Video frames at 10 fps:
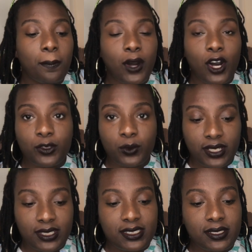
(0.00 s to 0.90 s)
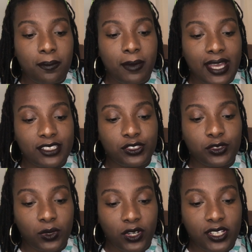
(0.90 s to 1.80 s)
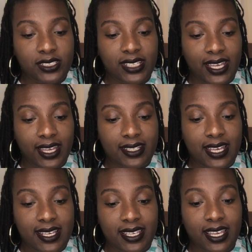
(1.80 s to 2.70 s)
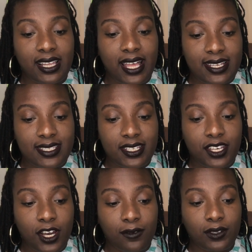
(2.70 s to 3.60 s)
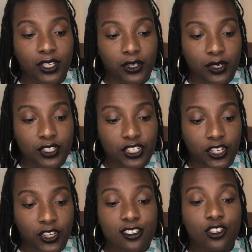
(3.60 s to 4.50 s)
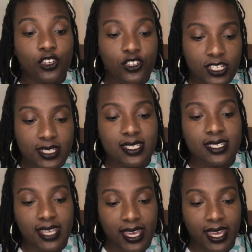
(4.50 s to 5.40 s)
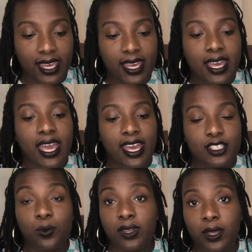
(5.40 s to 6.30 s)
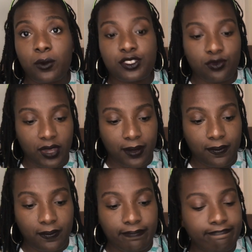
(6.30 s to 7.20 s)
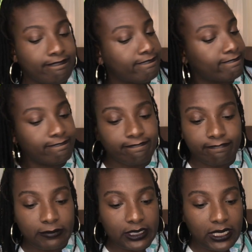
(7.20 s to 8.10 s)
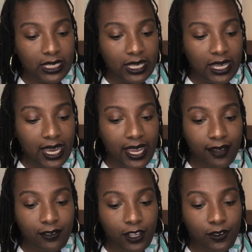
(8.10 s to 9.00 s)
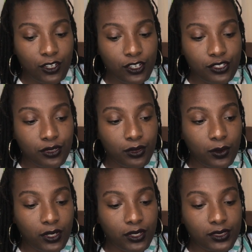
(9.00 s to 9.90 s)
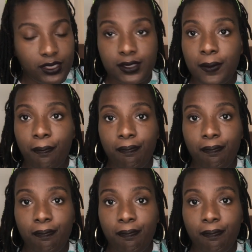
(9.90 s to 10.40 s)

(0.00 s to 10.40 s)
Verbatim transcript: Baldwin's masterwork stands as a classic of literature, as urgent today as when it was written. I have never heard truer words.